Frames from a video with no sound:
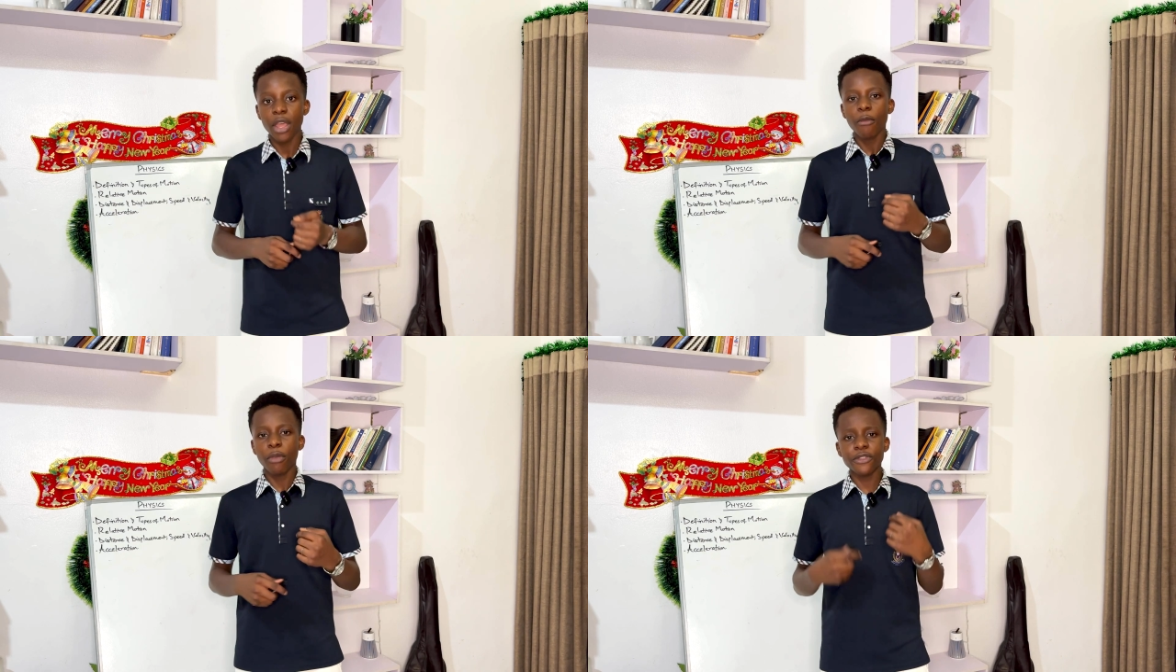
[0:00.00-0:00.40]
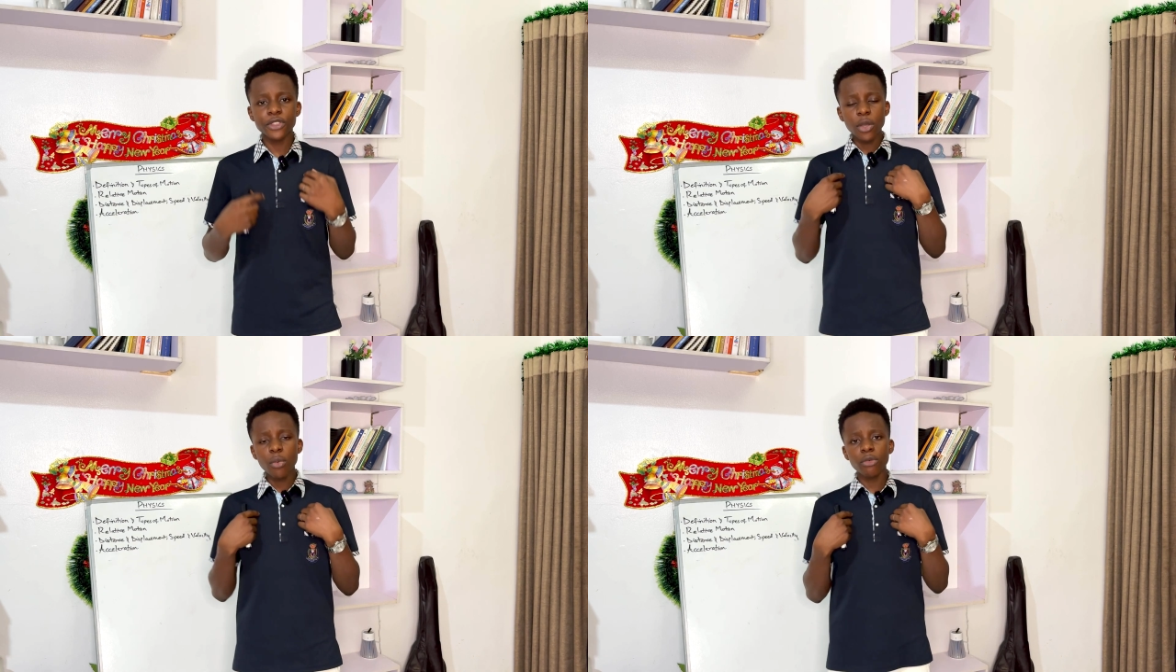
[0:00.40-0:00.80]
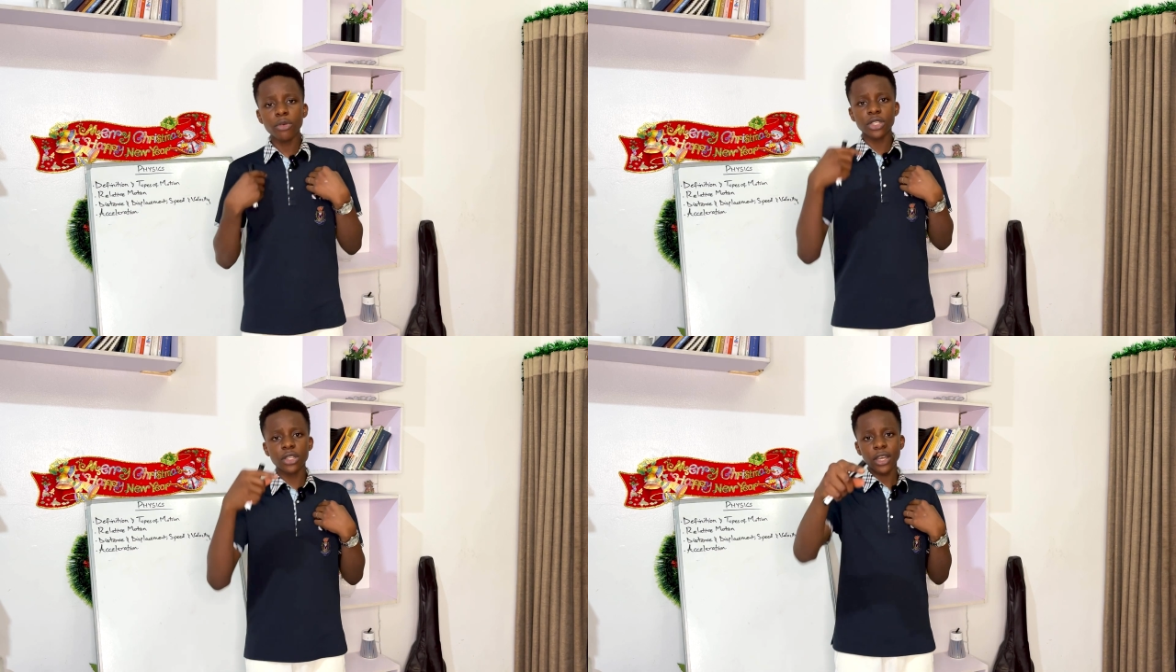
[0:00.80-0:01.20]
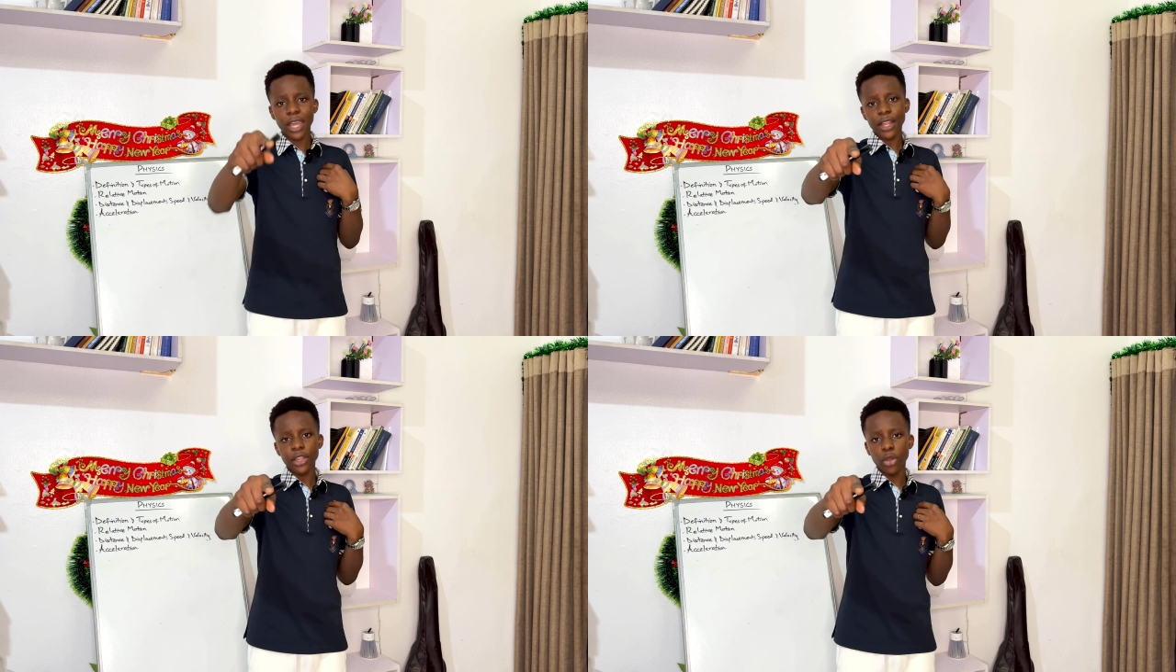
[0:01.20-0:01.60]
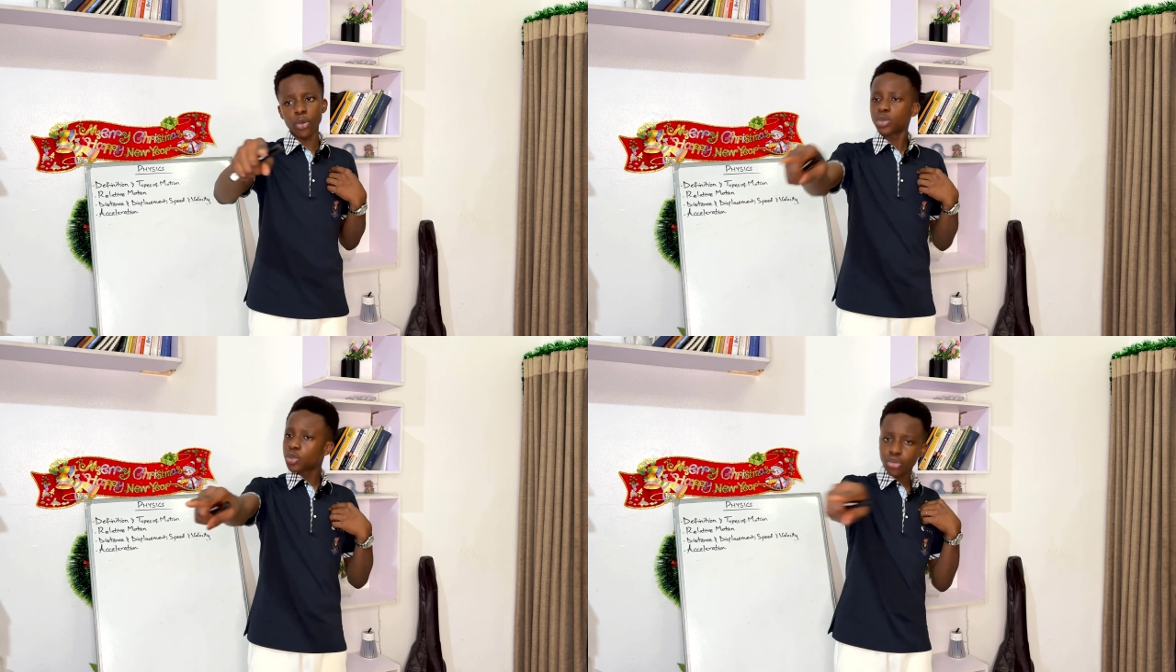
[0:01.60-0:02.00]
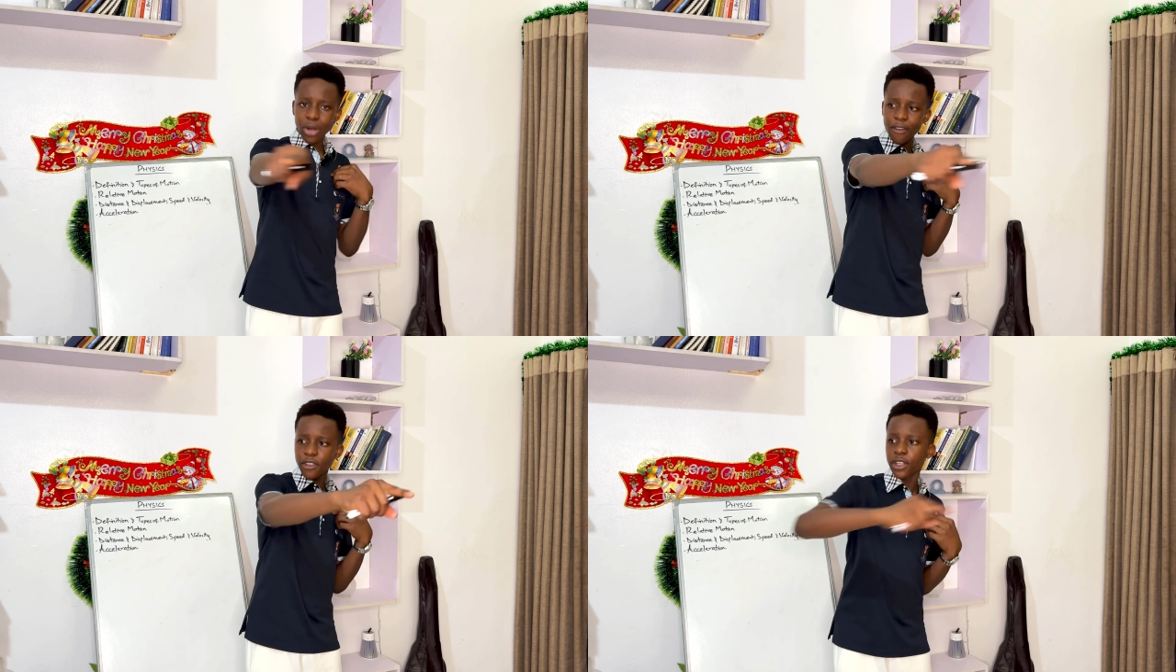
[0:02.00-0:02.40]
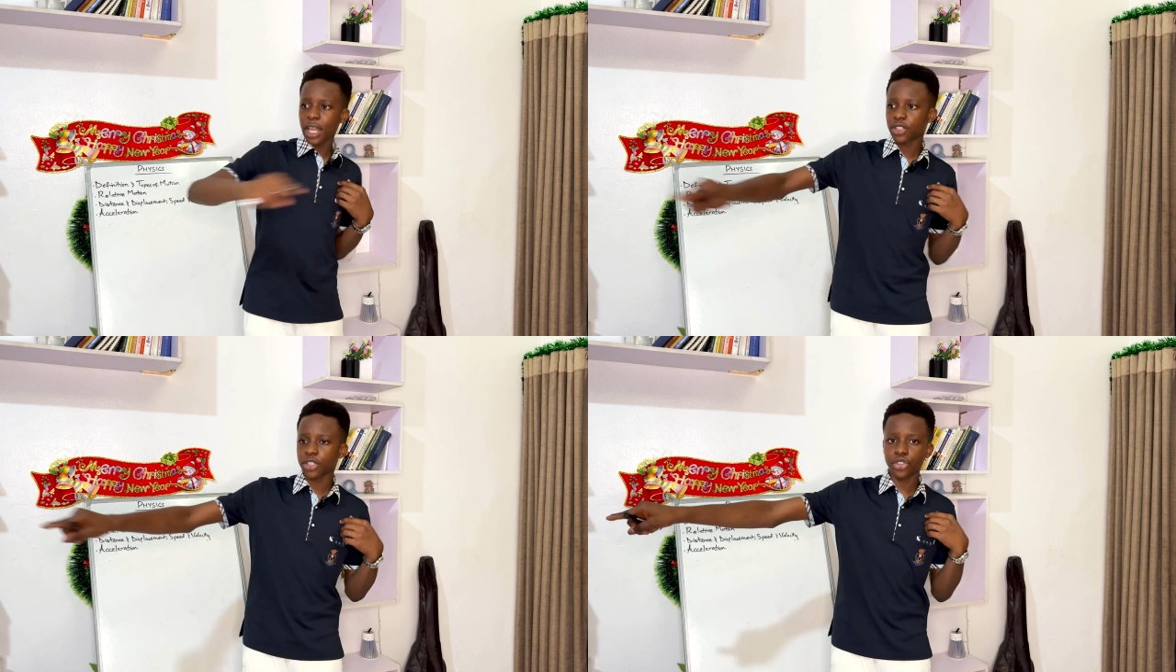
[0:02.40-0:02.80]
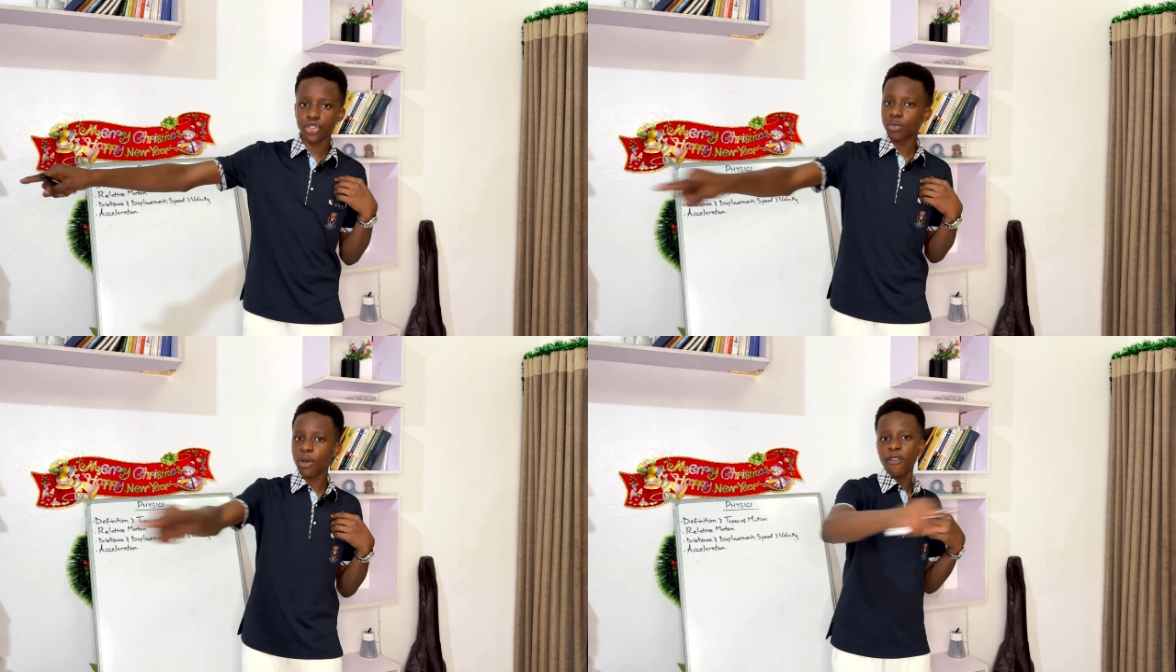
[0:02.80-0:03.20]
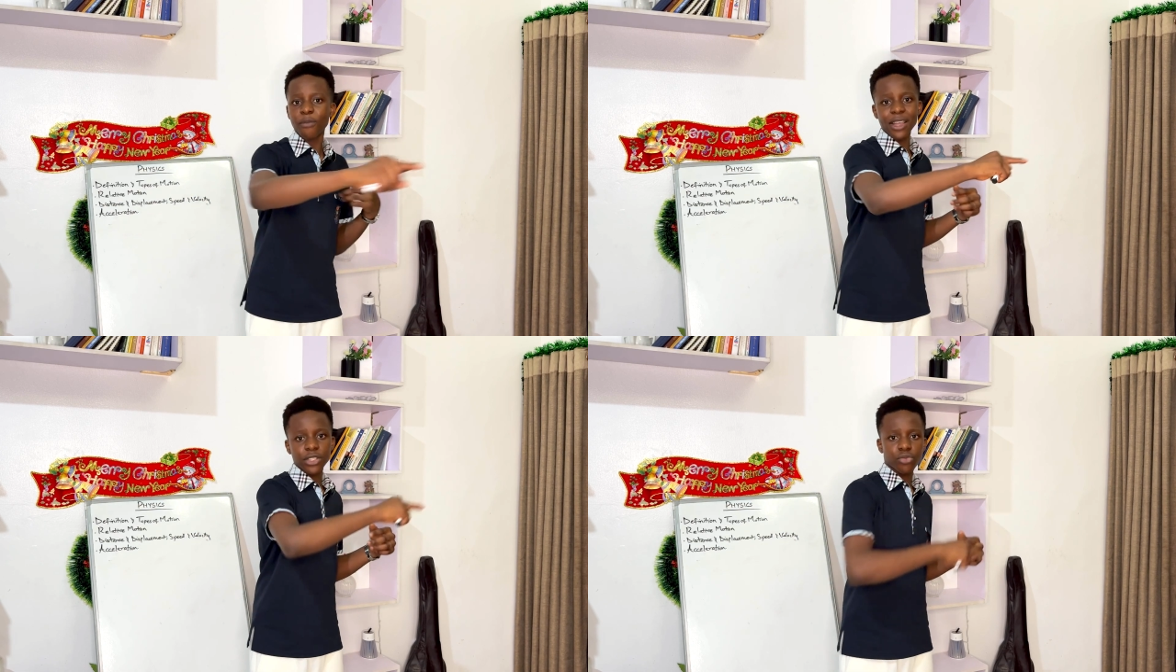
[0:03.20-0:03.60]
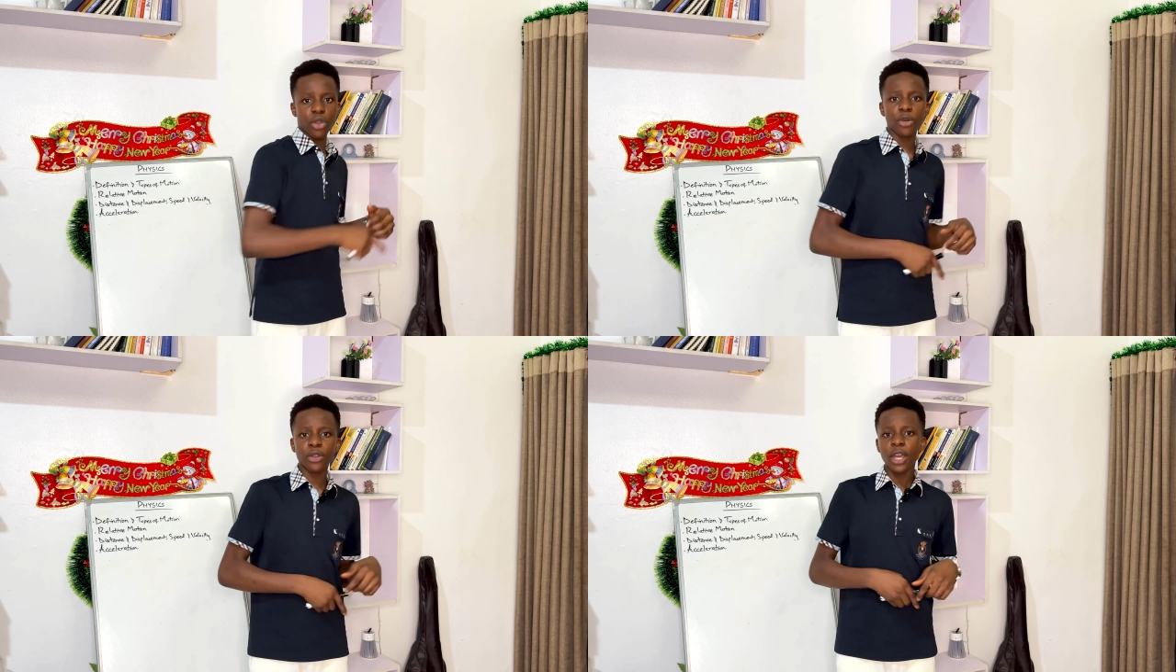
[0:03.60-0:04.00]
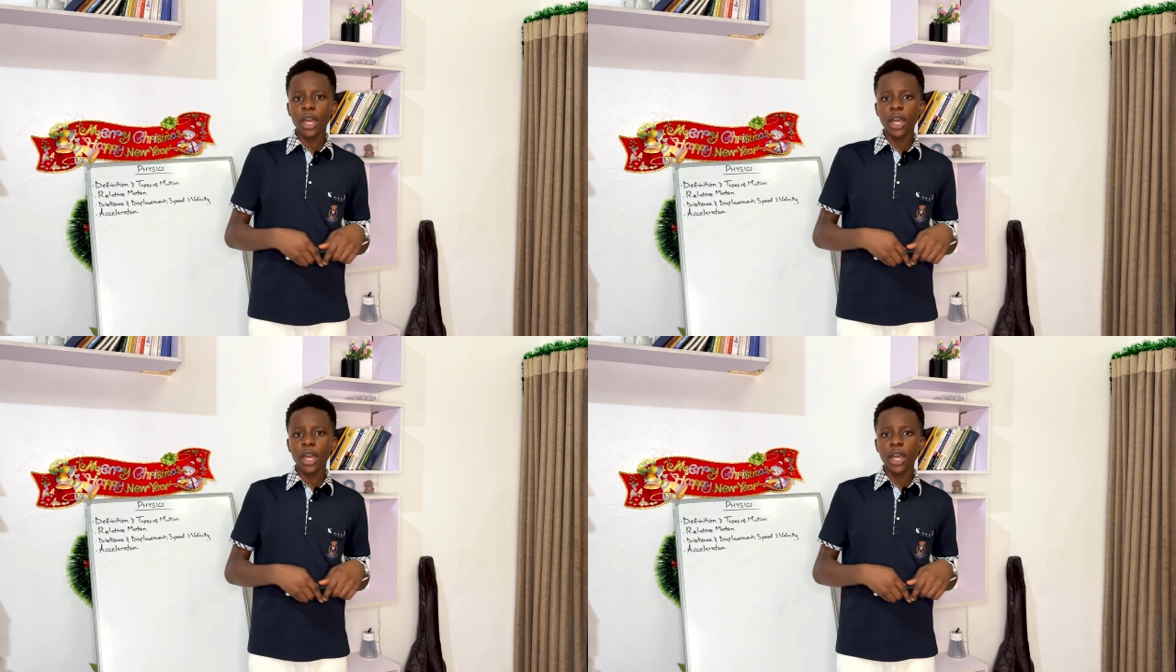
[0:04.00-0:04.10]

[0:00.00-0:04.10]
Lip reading: But if someone were to look at you traveling, like just zoom off past the road,